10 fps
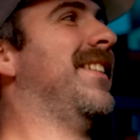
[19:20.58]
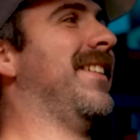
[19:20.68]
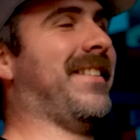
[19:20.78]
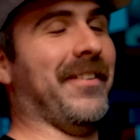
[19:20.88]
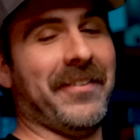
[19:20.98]

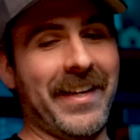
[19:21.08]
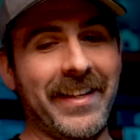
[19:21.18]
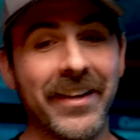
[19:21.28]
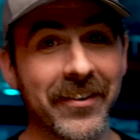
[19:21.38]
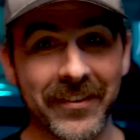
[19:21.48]
It's okay.
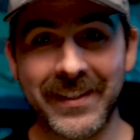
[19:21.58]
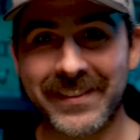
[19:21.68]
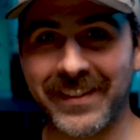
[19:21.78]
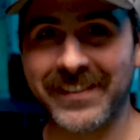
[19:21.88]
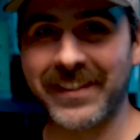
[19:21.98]
The internet's
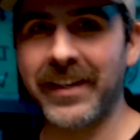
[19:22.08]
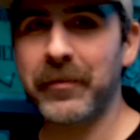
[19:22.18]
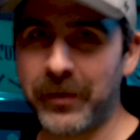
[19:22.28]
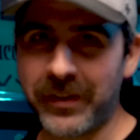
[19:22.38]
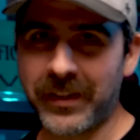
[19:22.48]
going to say it.
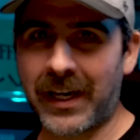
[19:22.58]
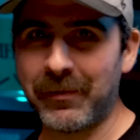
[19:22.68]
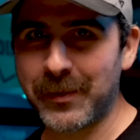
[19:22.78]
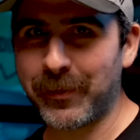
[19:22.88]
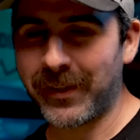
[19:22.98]
Put it in the
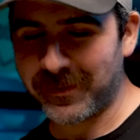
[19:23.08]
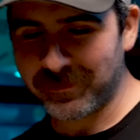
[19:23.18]
comments below.